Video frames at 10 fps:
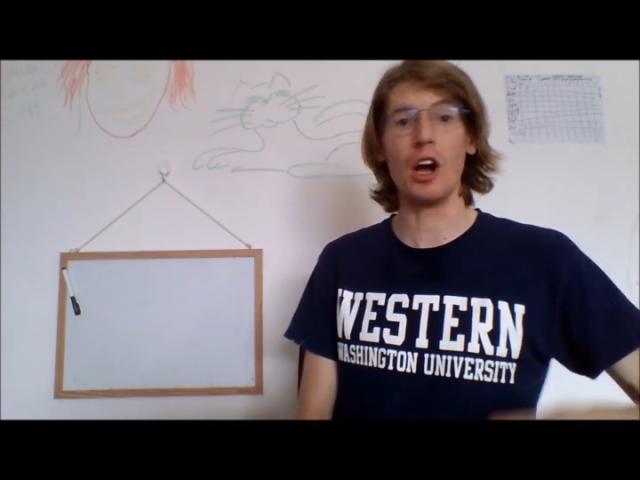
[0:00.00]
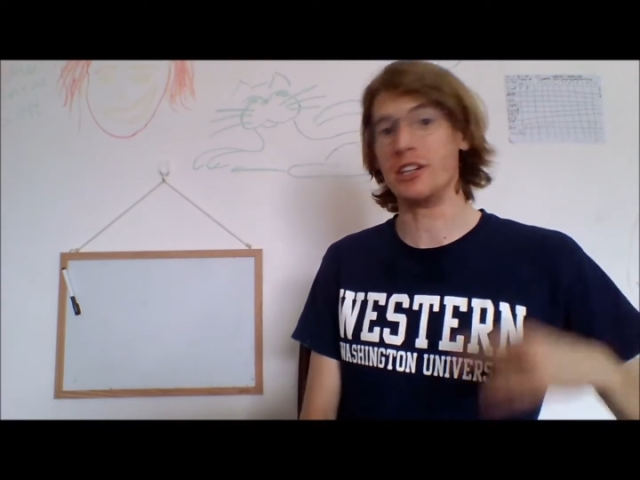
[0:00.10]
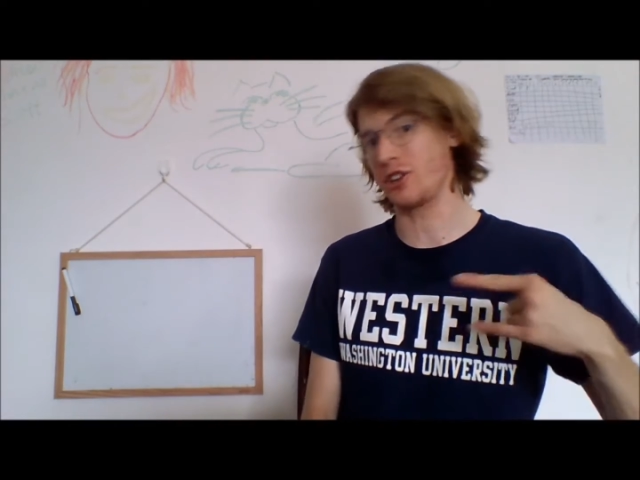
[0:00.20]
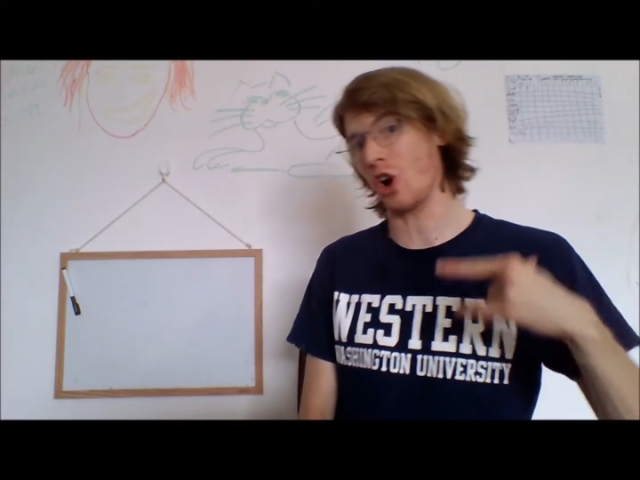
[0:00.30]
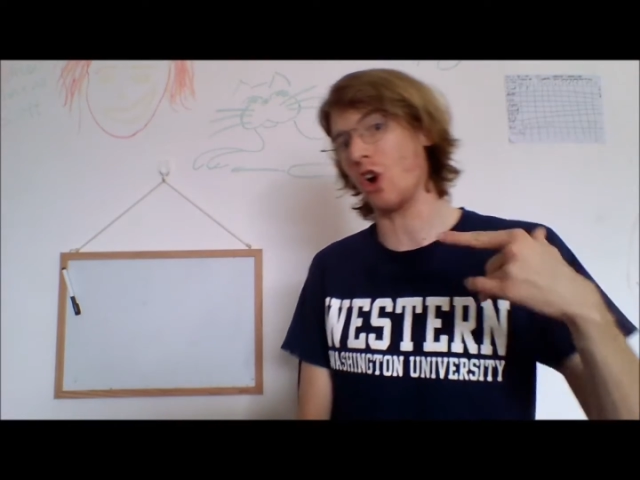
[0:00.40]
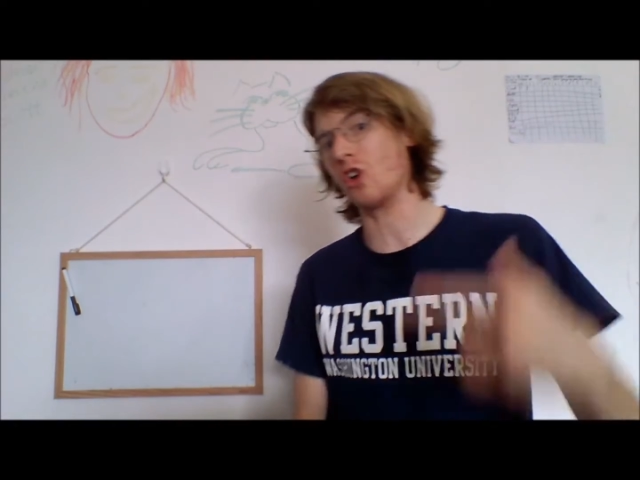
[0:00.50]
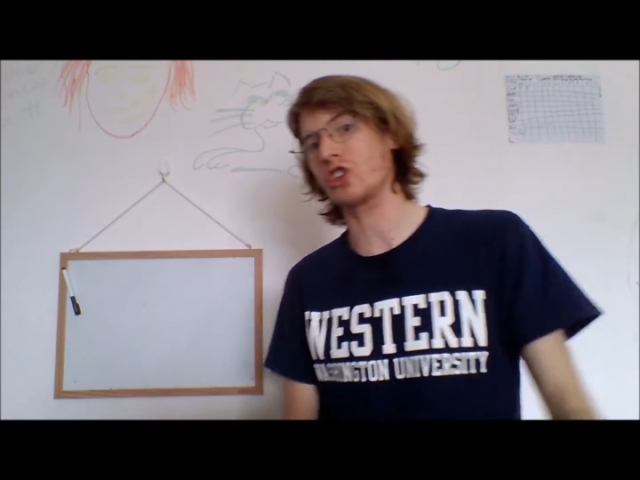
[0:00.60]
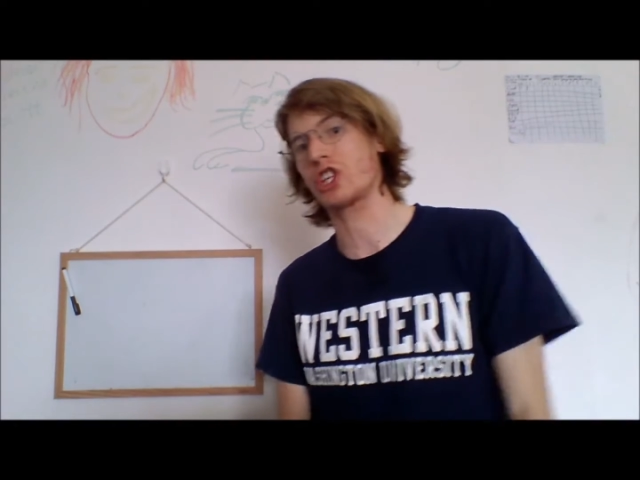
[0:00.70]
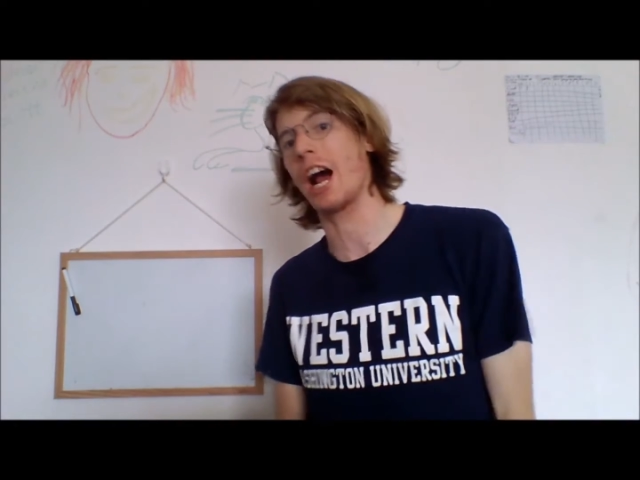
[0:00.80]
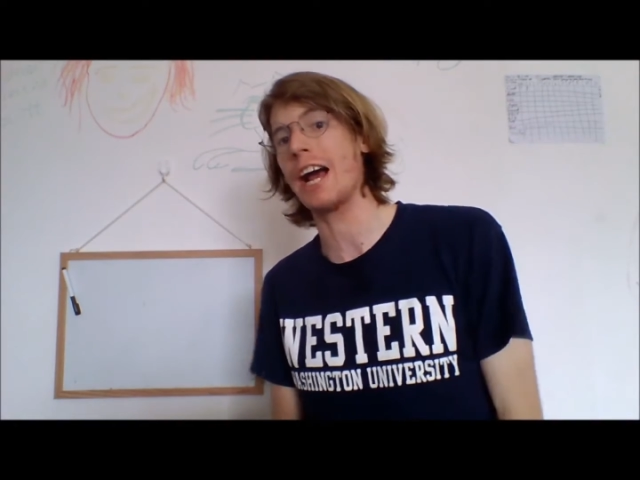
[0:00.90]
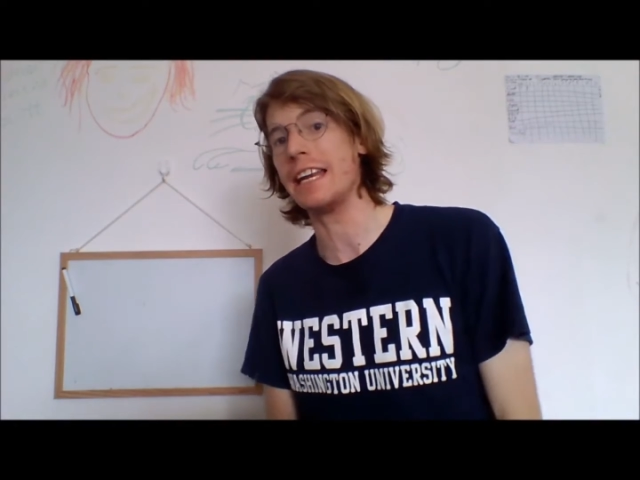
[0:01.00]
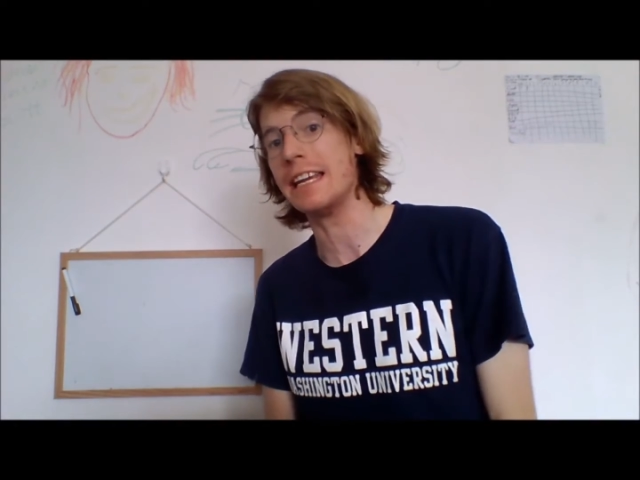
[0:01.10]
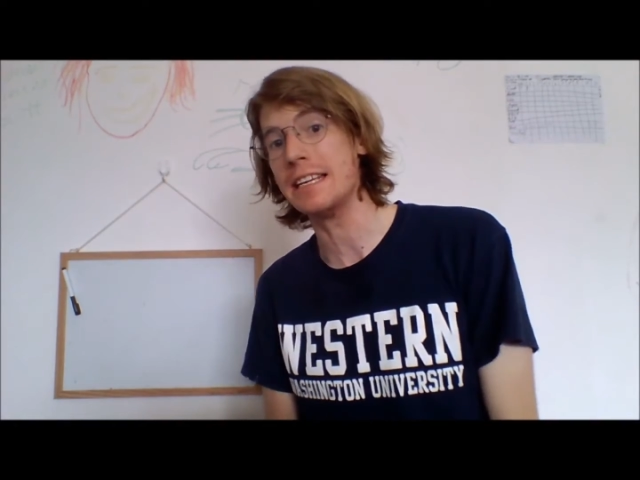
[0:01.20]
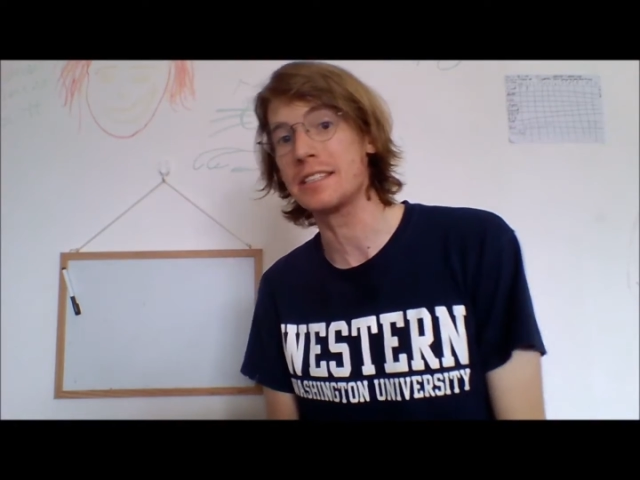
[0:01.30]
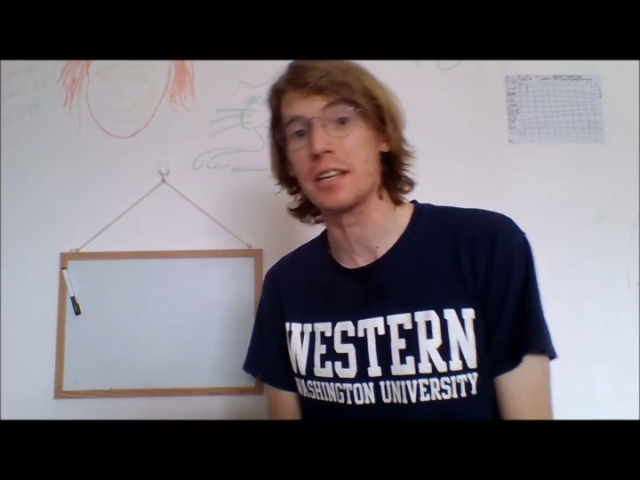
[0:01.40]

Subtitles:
It's All Chinese